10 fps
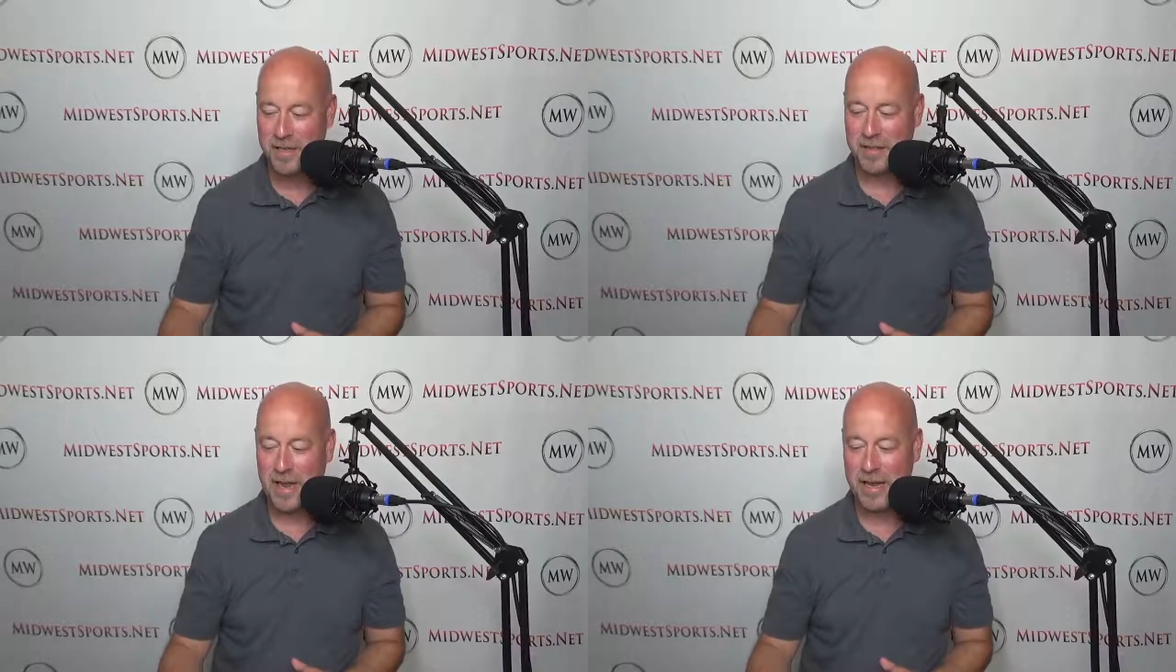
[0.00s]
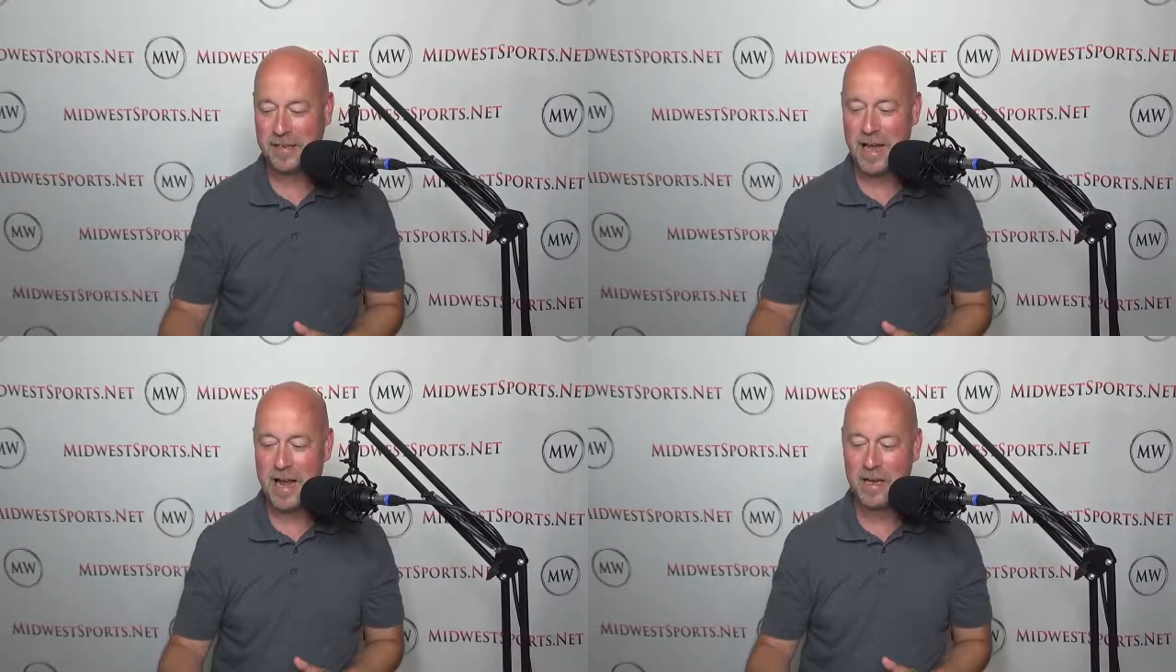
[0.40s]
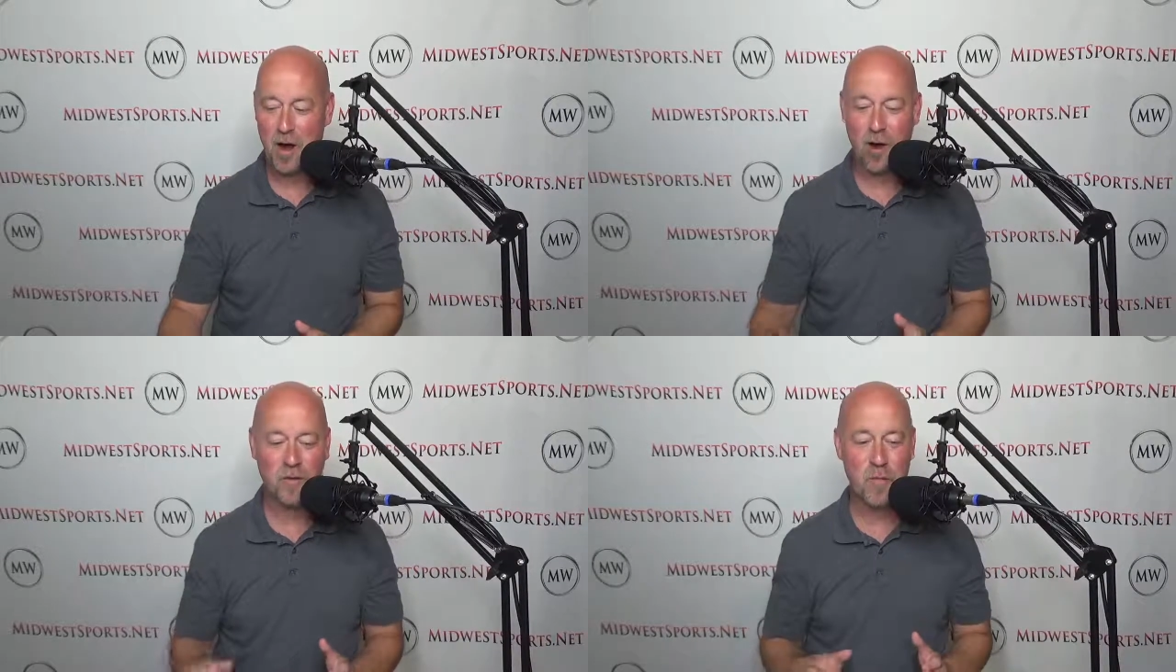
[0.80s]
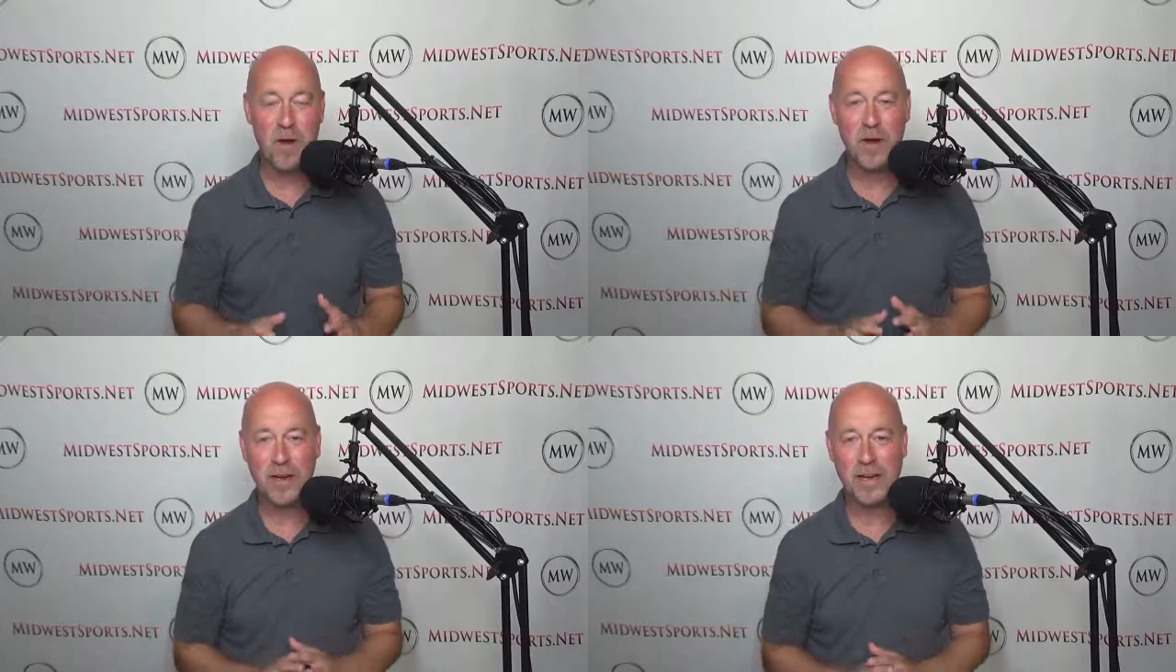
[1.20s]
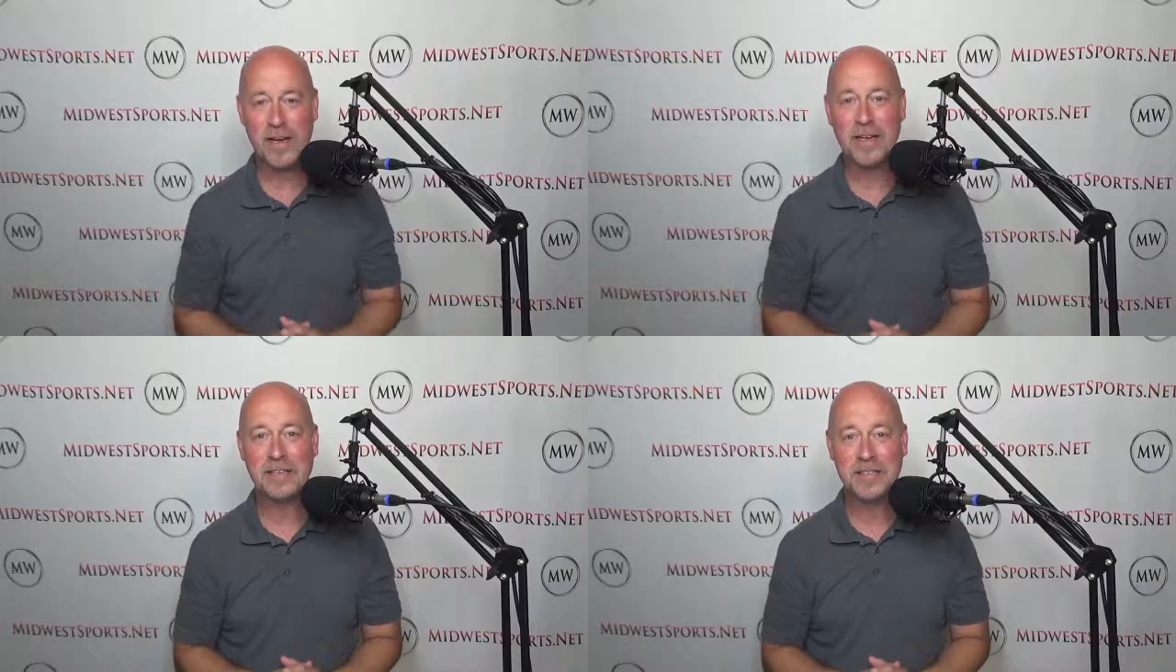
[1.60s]
The headline Heart of
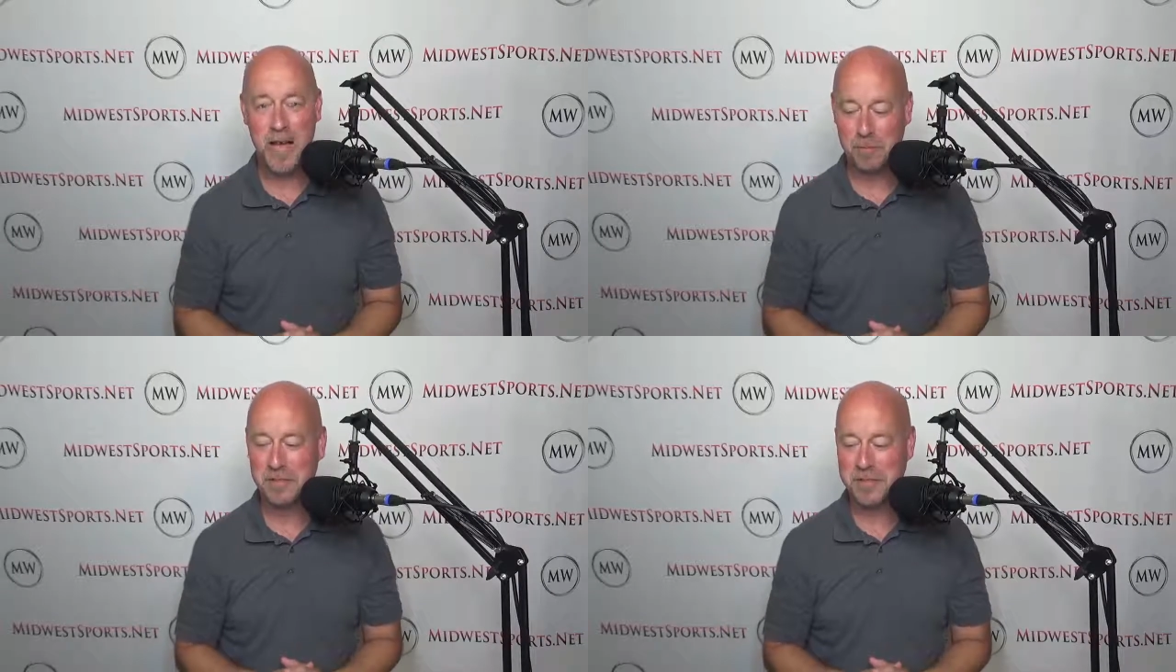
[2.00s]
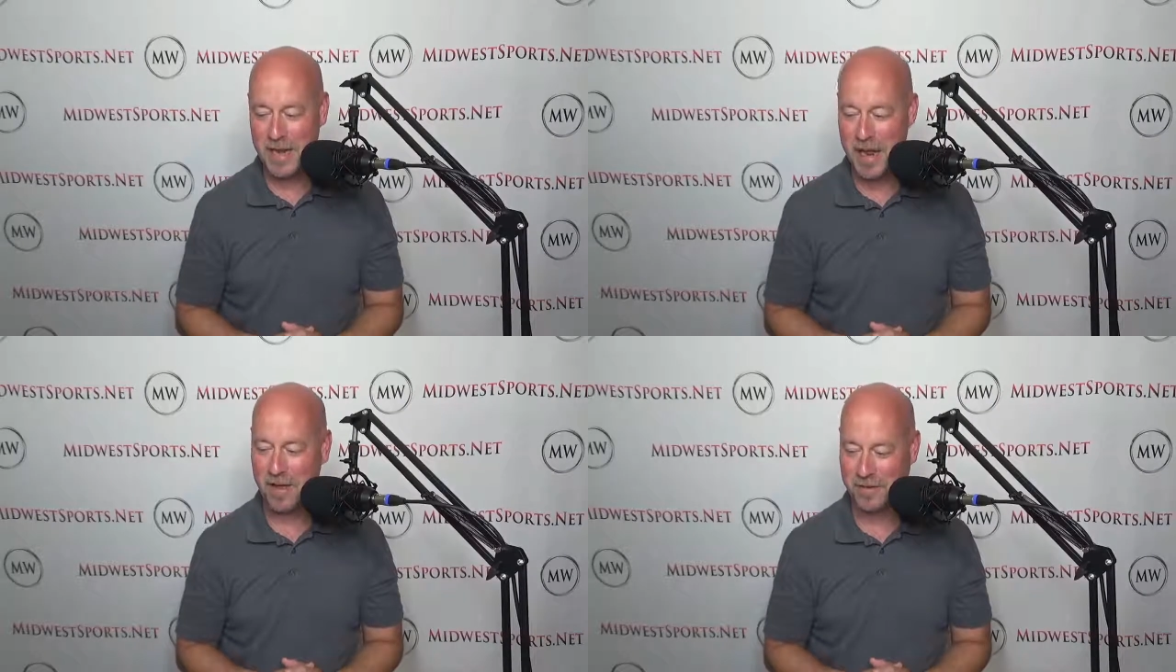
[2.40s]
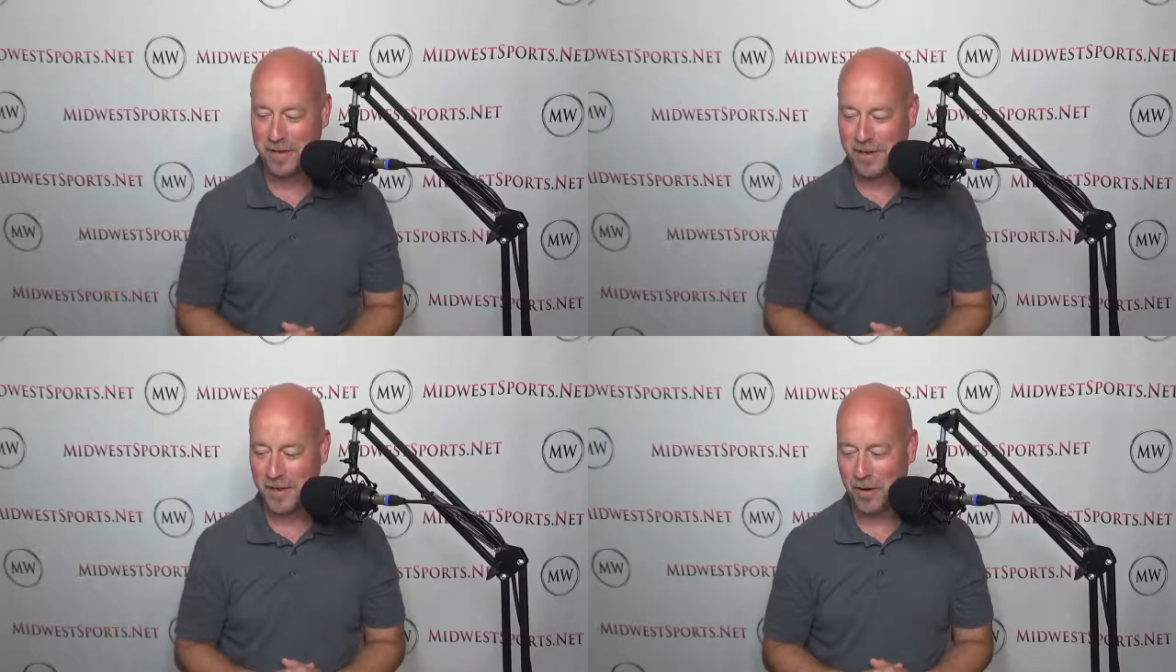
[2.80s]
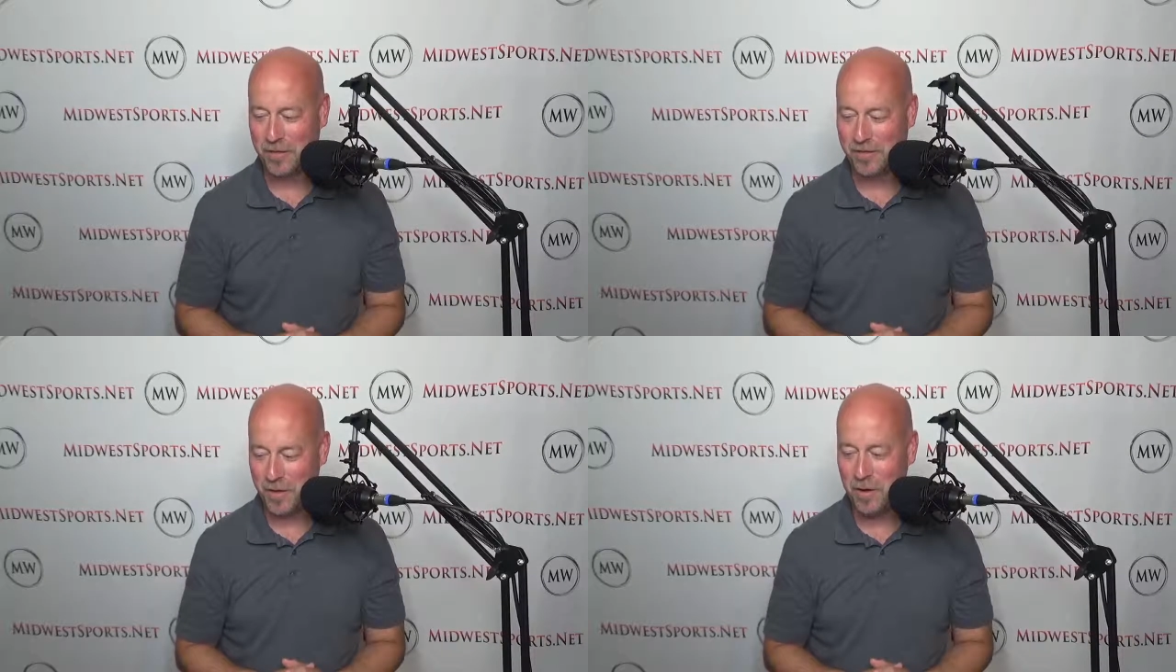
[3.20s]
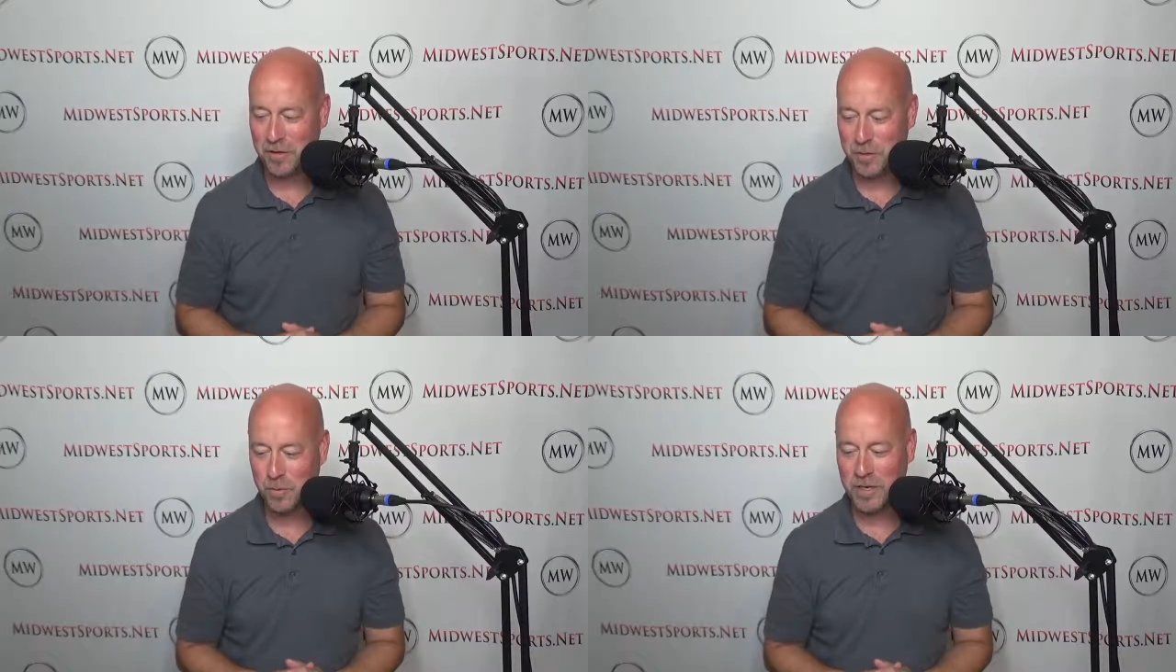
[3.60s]
America doubles down on the
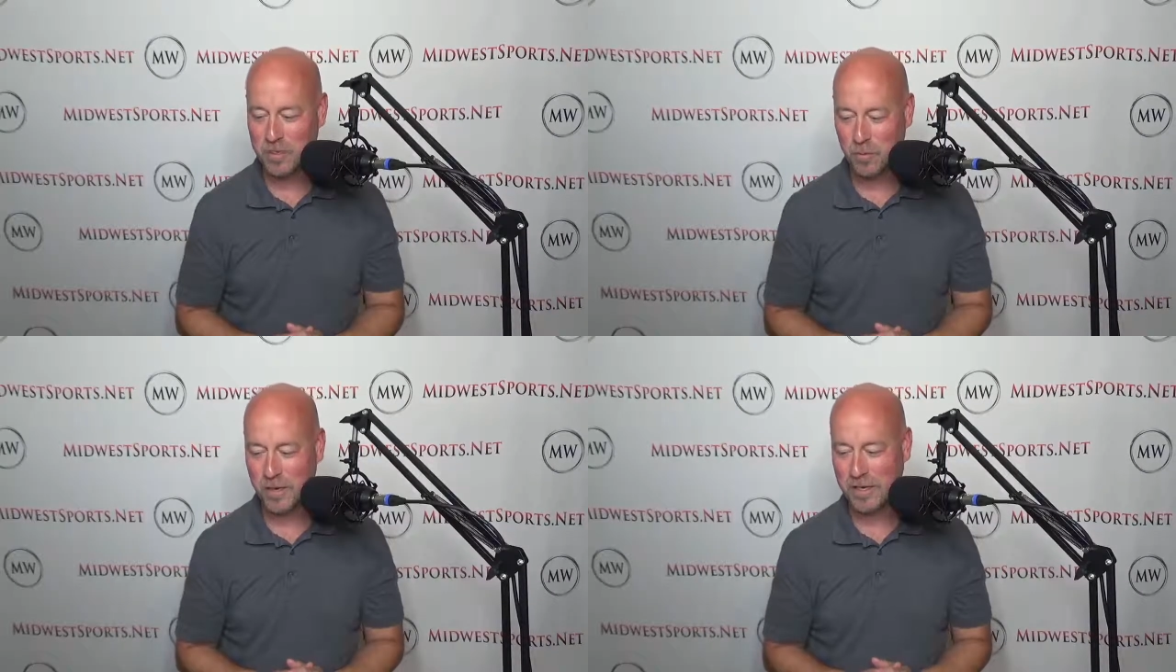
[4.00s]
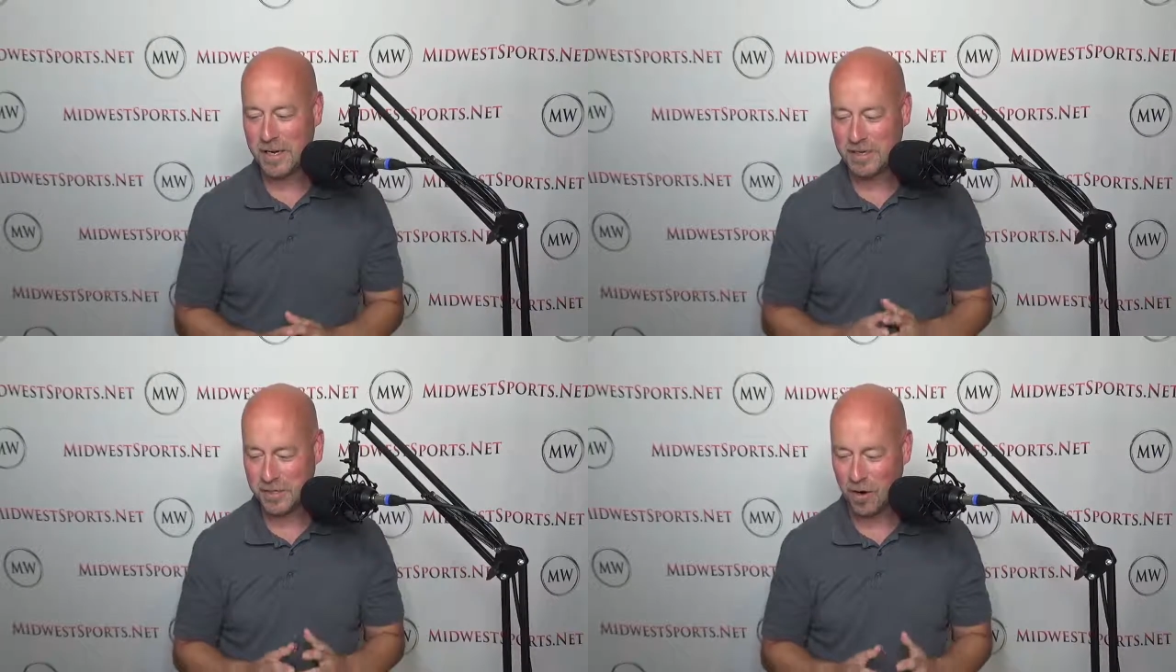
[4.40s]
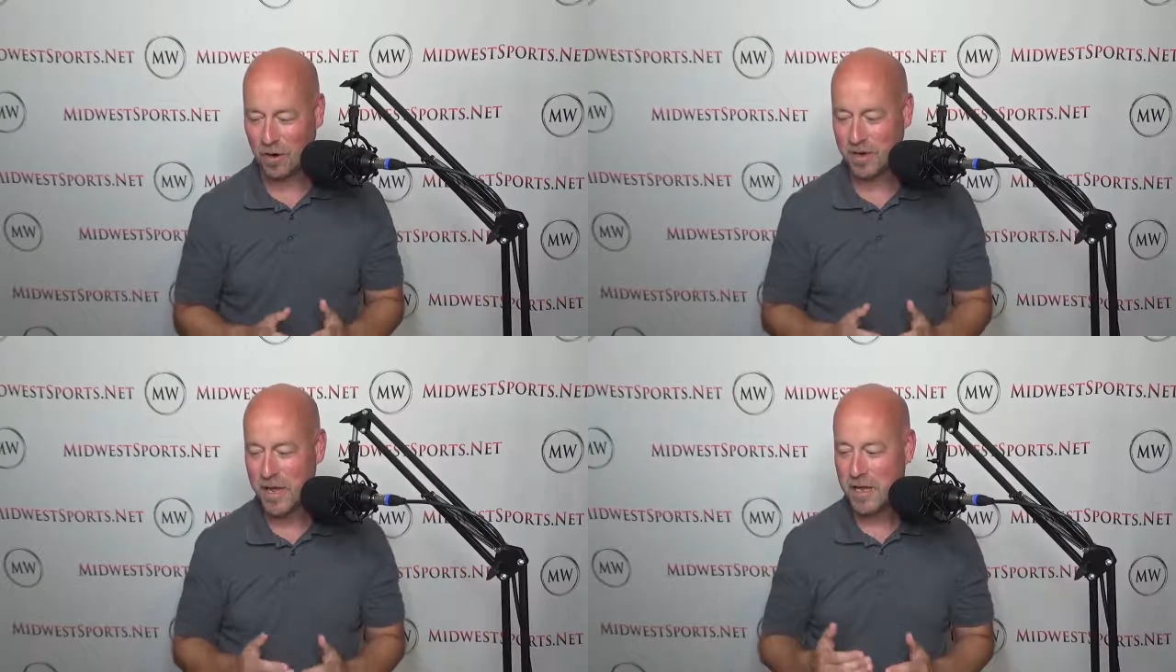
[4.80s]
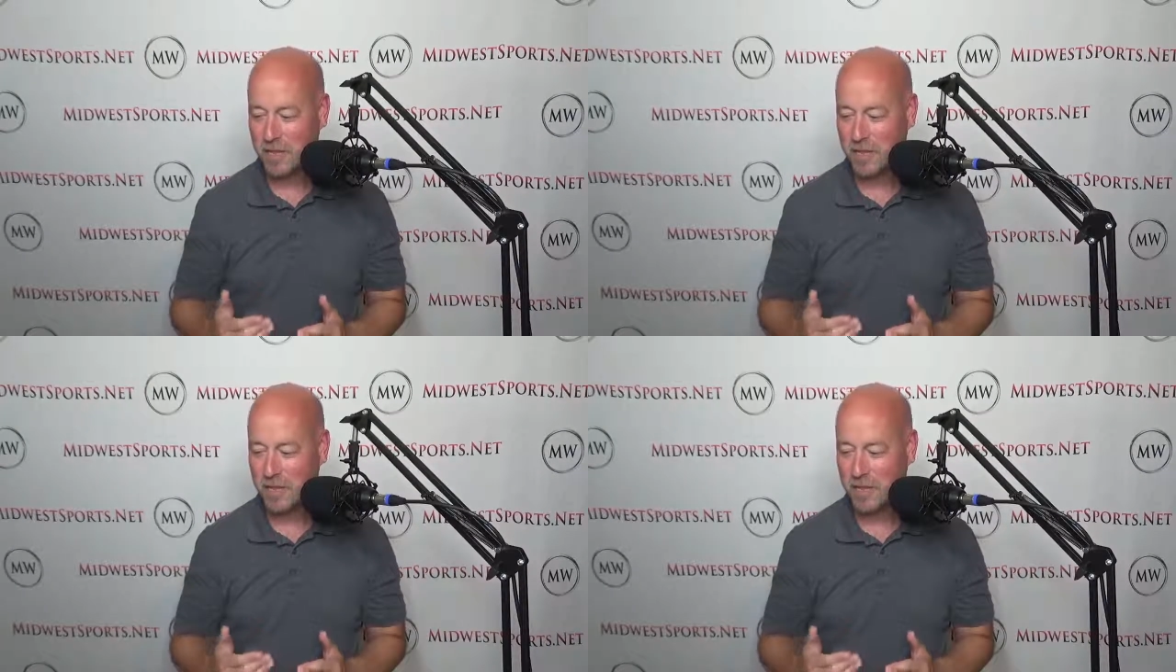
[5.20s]
fall 2020 start.